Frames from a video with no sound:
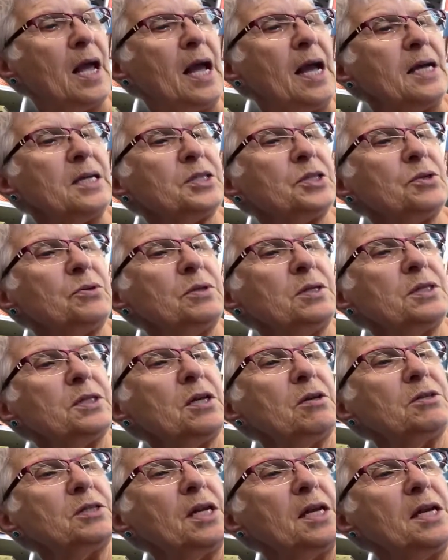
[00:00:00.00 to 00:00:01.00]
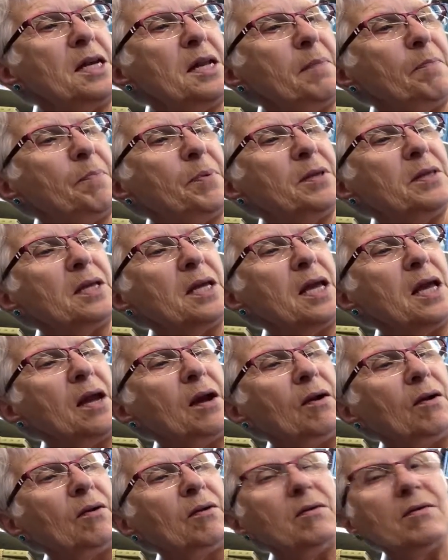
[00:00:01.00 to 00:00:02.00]
As soon as there's a nip in the
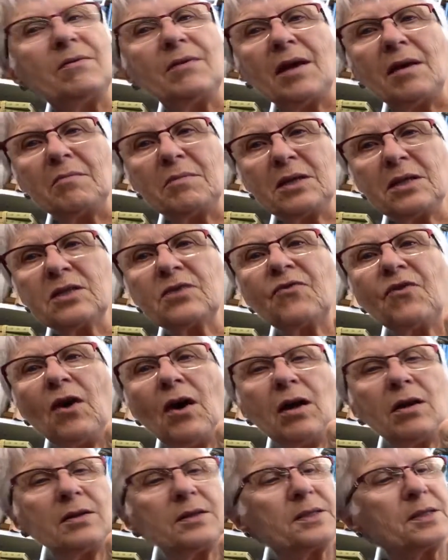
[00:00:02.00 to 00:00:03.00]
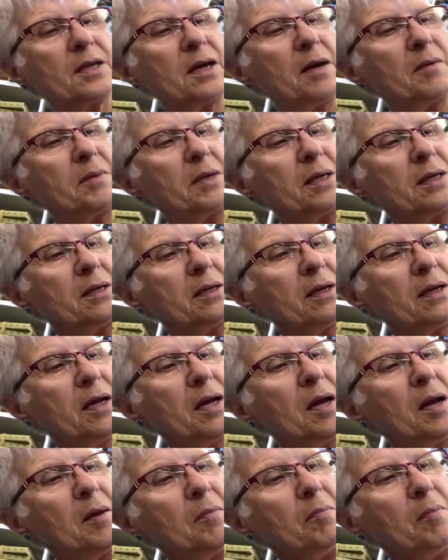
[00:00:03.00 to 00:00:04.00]
air, that means fall is coming,
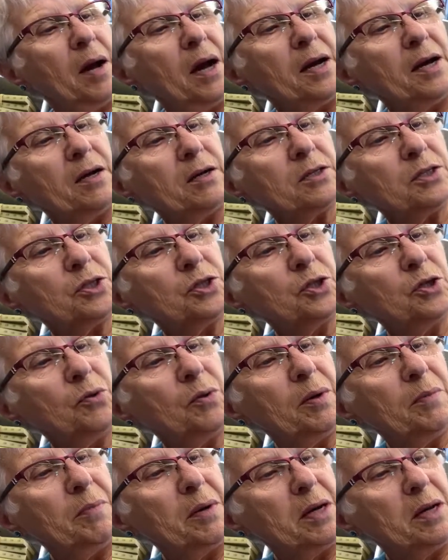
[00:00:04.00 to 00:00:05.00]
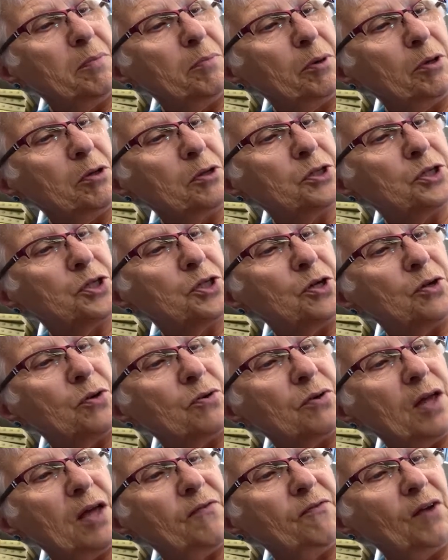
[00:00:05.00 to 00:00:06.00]
monarchs do what many birds do.
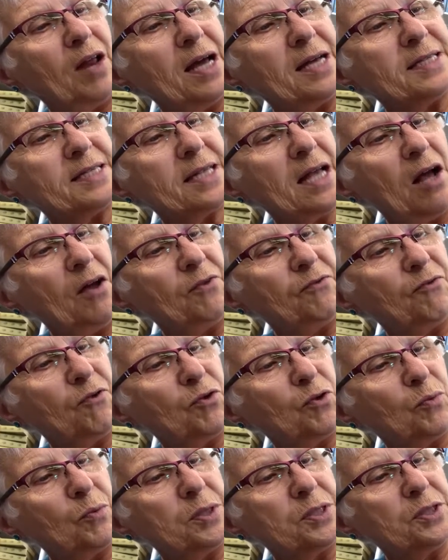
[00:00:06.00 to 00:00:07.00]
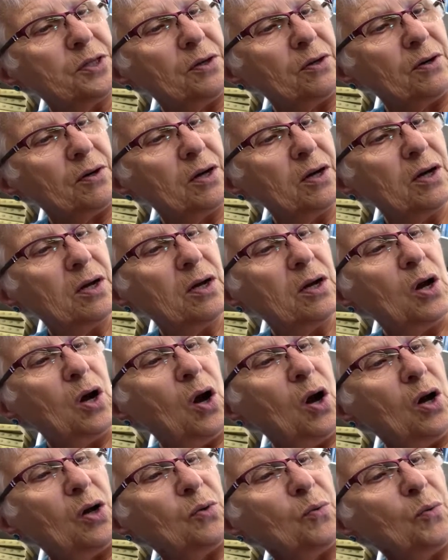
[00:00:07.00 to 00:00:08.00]
They fly south for the winter.
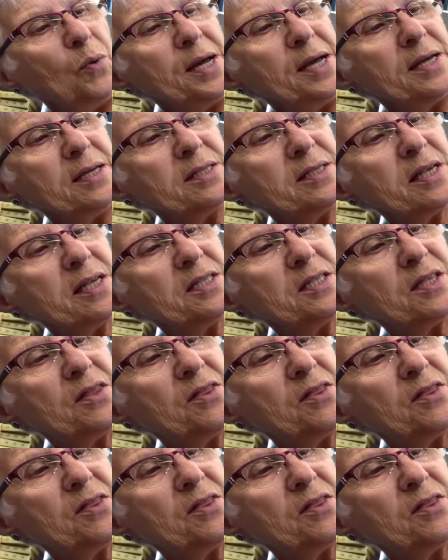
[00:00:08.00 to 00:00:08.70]
On wings as